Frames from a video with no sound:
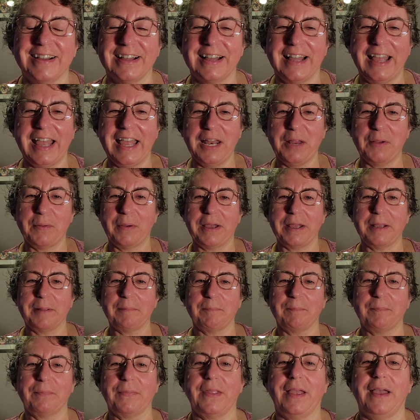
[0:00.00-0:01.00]
Anyway,
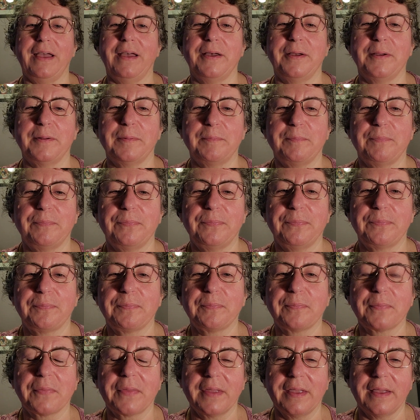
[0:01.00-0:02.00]

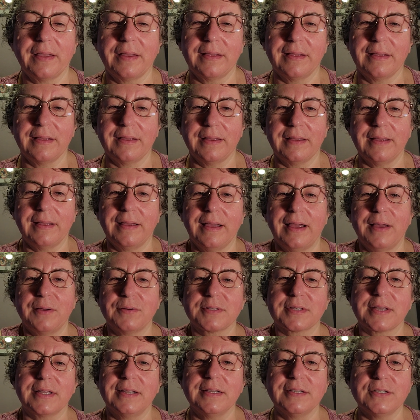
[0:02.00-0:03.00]
I
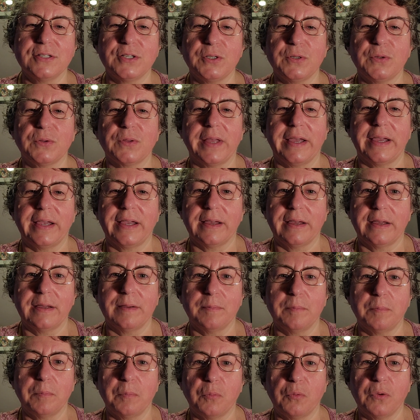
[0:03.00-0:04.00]
was gonna do like a
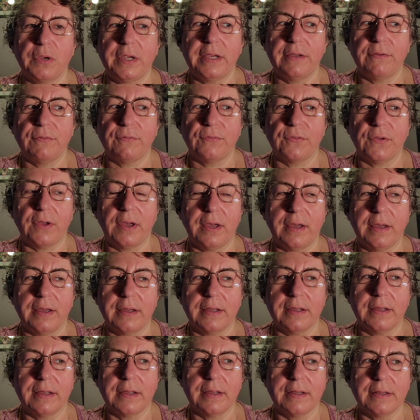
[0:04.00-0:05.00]
brief
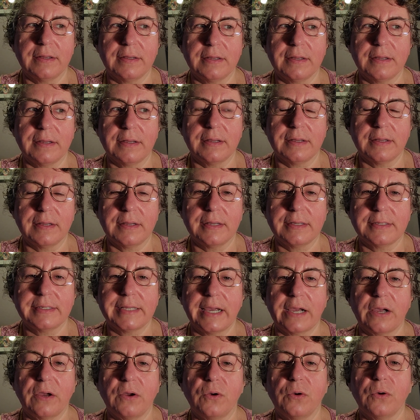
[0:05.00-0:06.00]

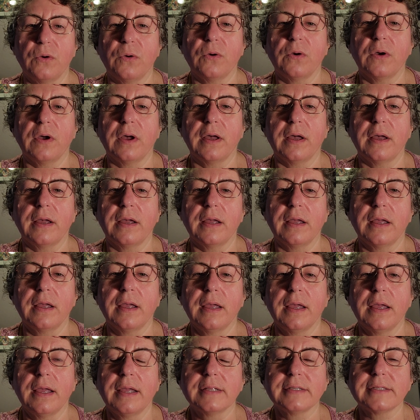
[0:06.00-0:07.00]
Techo
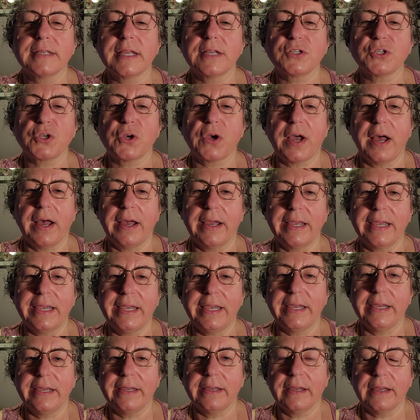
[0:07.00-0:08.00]

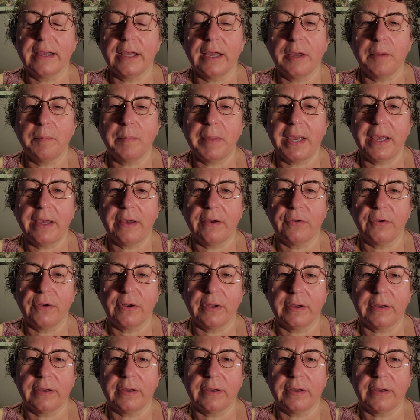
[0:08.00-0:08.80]
Kaigi about